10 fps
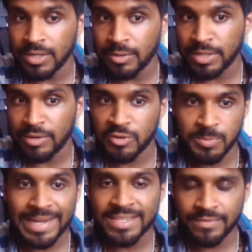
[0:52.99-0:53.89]
their
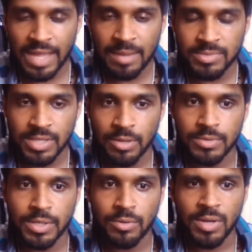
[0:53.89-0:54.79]
respective games
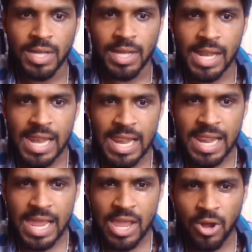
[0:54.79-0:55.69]
though. So
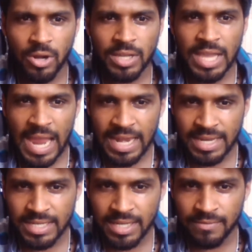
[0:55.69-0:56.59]
Leon
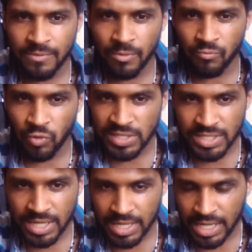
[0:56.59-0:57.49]
Kennedy from
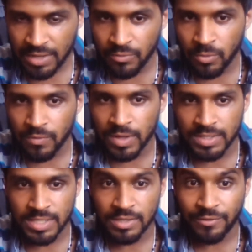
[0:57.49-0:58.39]
Resident Evil
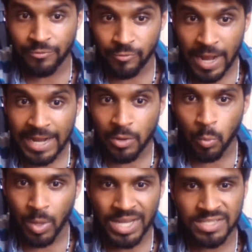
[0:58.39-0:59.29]
versus
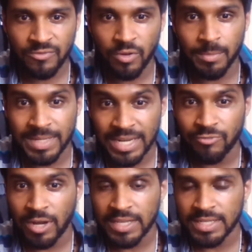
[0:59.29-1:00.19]
Frank West from
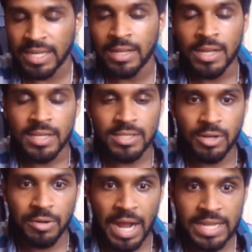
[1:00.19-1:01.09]
Dead Rising.
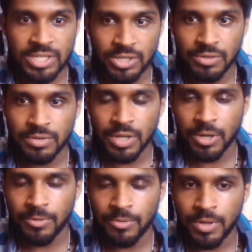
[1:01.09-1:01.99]
So I do
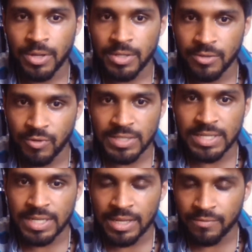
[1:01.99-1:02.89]
know the
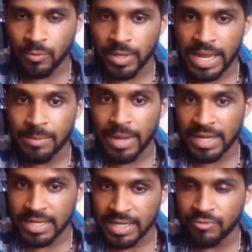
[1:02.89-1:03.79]
Resident Evil game and the Dead